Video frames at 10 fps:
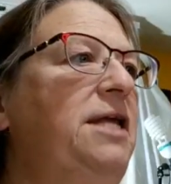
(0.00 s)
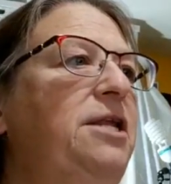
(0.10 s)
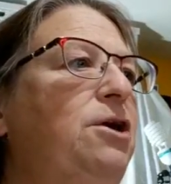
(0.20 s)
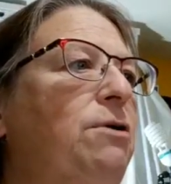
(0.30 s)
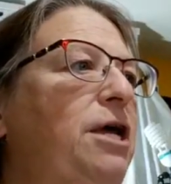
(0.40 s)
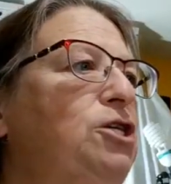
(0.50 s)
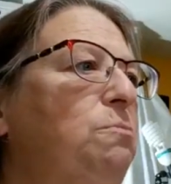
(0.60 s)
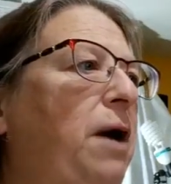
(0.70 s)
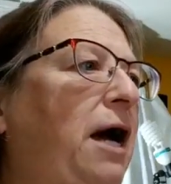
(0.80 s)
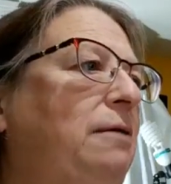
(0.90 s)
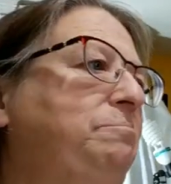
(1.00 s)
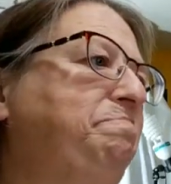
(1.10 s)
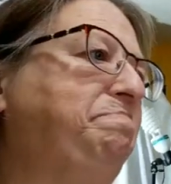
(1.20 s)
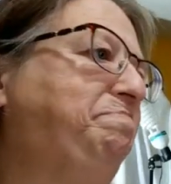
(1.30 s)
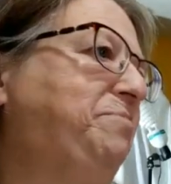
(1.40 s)
donation pile.
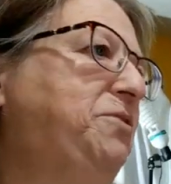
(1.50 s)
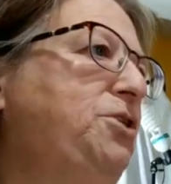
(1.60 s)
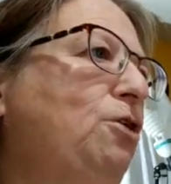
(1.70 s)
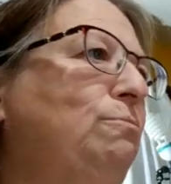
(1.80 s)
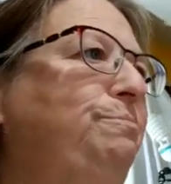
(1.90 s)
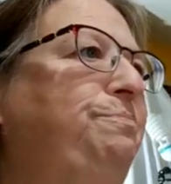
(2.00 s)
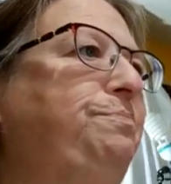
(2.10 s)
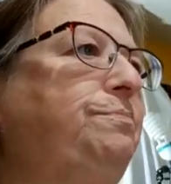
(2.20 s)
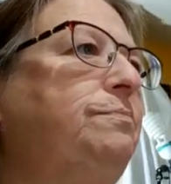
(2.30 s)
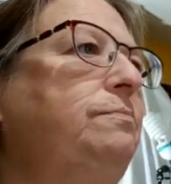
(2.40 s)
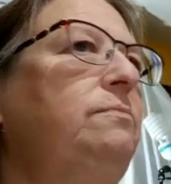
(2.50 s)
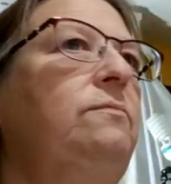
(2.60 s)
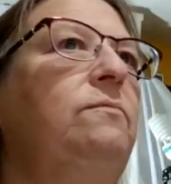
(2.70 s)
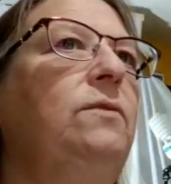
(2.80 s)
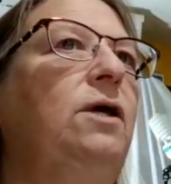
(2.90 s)
So
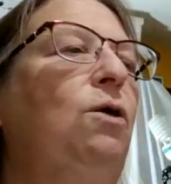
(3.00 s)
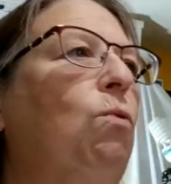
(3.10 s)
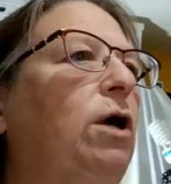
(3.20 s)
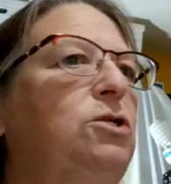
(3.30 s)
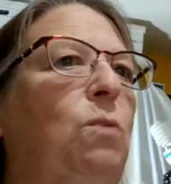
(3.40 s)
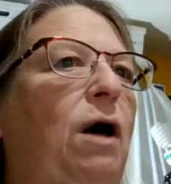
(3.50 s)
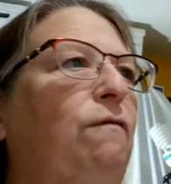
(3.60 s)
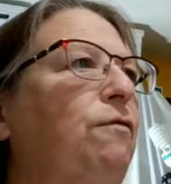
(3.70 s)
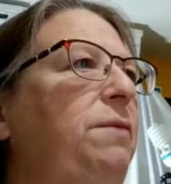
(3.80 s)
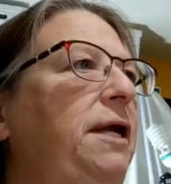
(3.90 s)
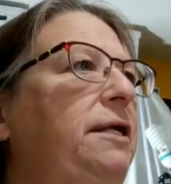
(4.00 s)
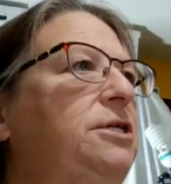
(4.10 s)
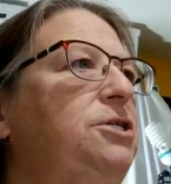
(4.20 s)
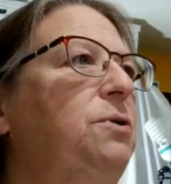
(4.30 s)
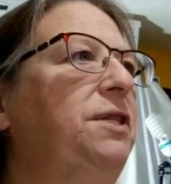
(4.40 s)
it works well for me
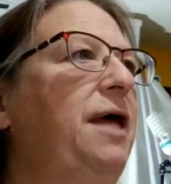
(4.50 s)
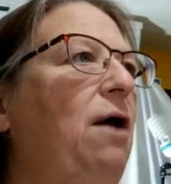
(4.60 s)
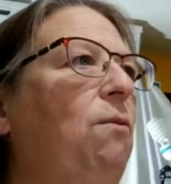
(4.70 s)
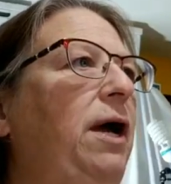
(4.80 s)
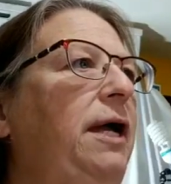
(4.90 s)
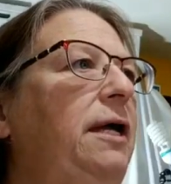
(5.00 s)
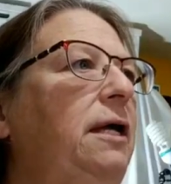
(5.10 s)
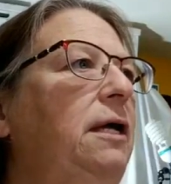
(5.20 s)
to do it that way.